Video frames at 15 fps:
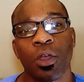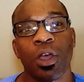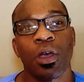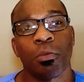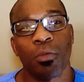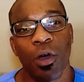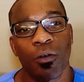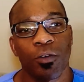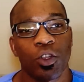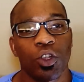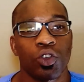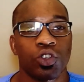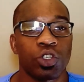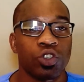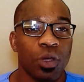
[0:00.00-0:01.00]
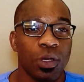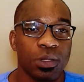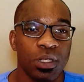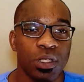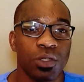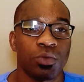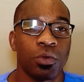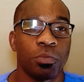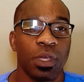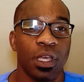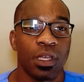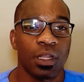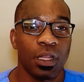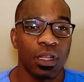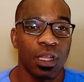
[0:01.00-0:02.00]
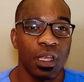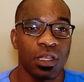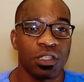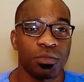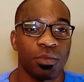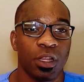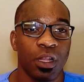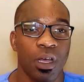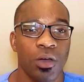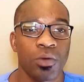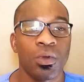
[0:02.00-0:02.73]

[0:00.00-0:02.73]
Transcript: Both of those descriptions will be in the links below.